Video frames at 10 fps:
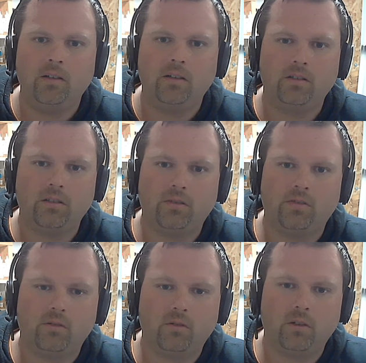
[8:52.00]
because the
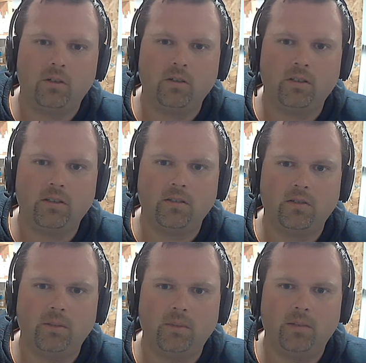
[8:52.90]
Flavora Cookies and
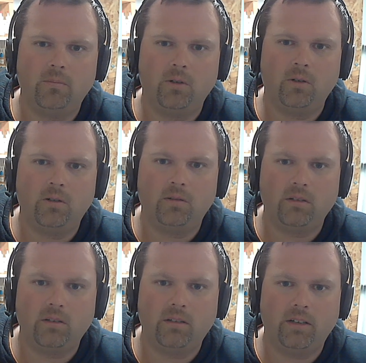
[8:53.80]
Cream had more
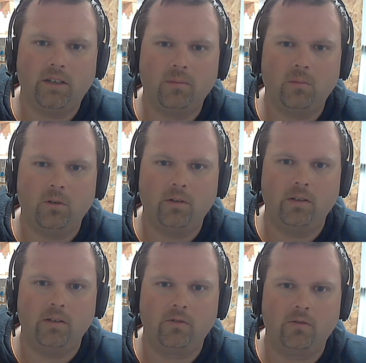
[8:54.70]
of
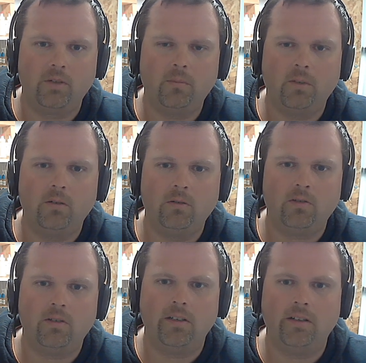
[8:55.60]
the cream
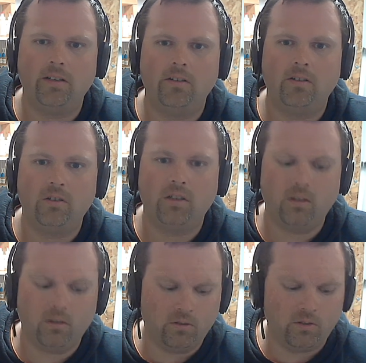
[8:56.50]
notes than it did the cookie
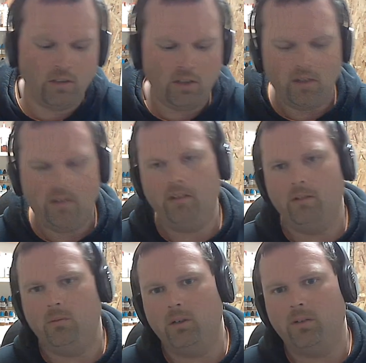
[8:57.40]
notes, and
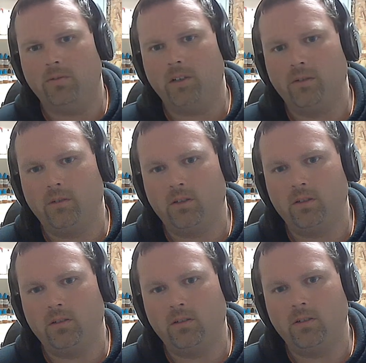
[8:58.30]
the Real
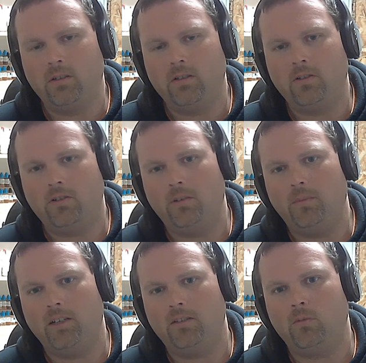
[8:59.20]
Flavors Cookies and Cream
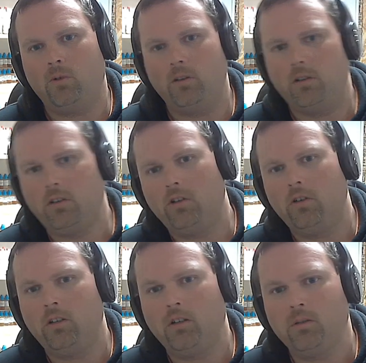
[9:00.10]
has more of the
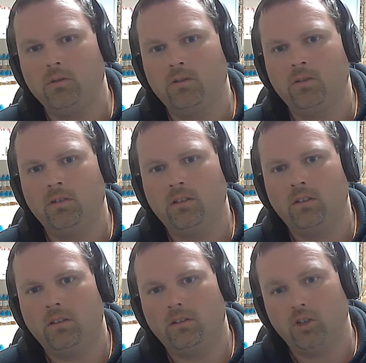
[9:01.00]
cookie notes,
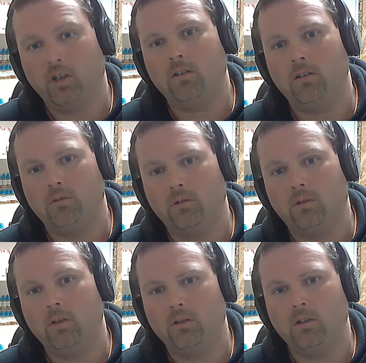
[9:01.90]
chocolate
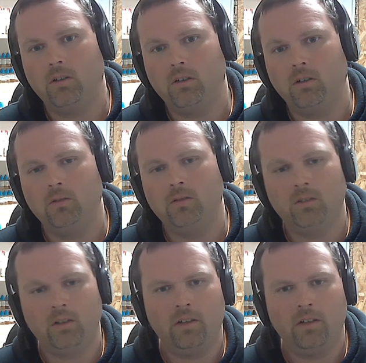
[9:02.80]
Oreo cookie notes,